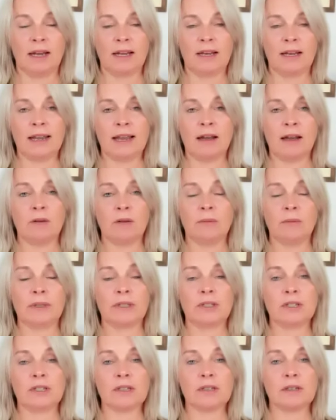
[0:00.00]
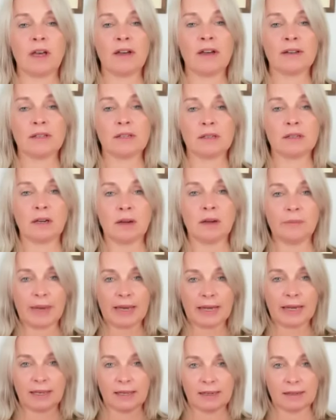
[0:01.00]
And now we're just going to come
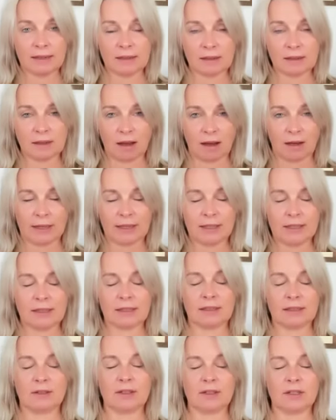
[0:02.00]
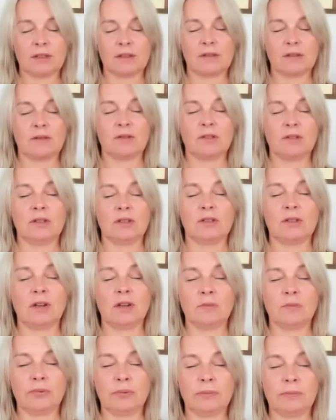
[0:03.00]
back inside, just
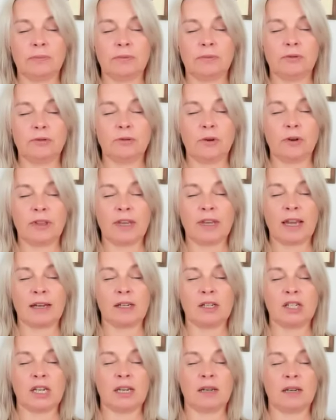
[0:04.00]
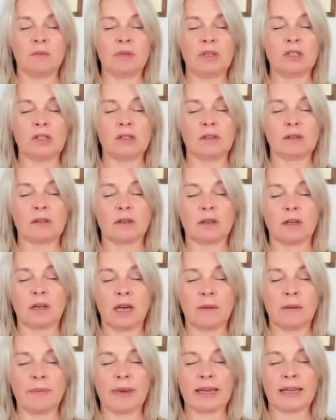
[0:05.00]
don't draw the energy in, but just
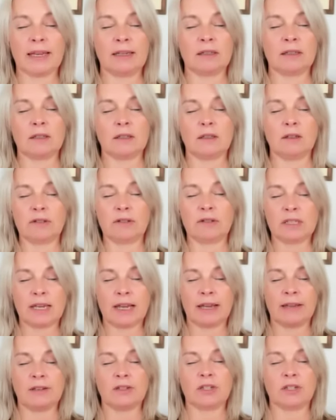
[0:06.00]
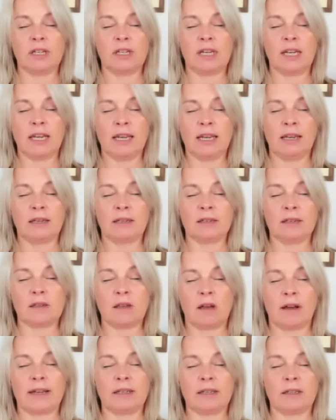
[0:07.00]
come back in your attention
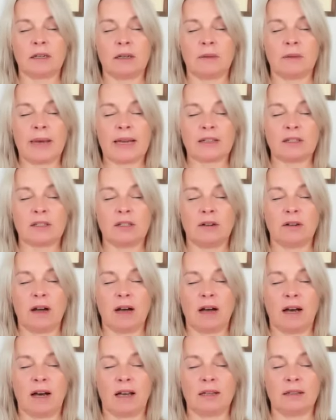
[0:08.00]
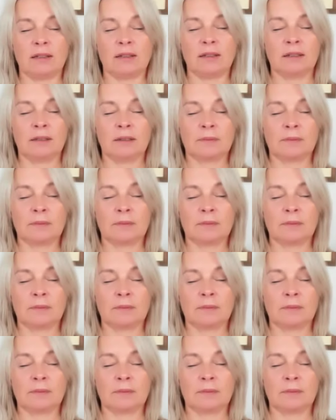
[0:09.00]
inside, come back to your heart.